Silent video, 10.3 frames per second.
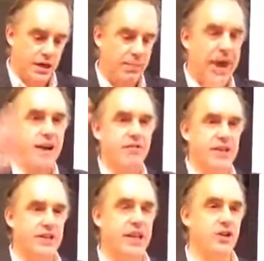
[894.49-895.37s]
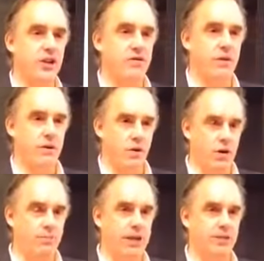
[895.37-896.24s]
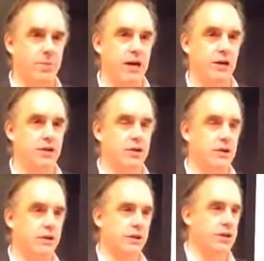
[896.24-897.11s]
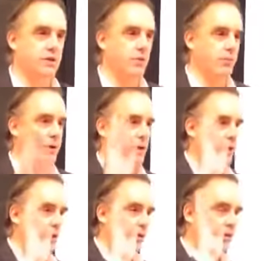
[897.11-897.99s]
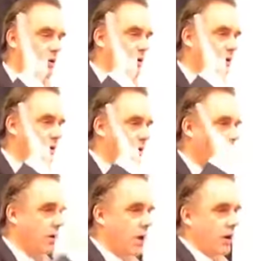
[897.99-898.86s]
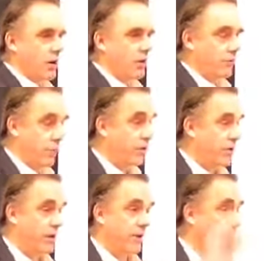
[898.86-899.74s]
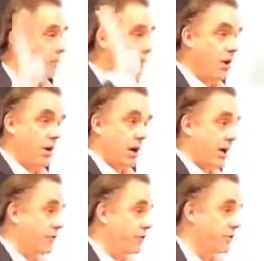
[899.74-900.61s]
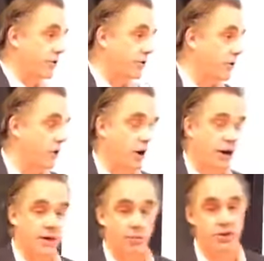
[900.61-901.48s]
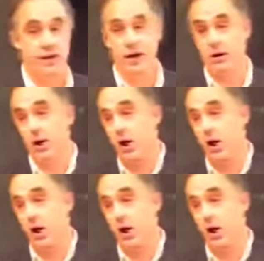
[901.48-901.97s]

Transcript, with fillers: the manifestation of a complex biological system, will be along long will be around long after you're gone and was there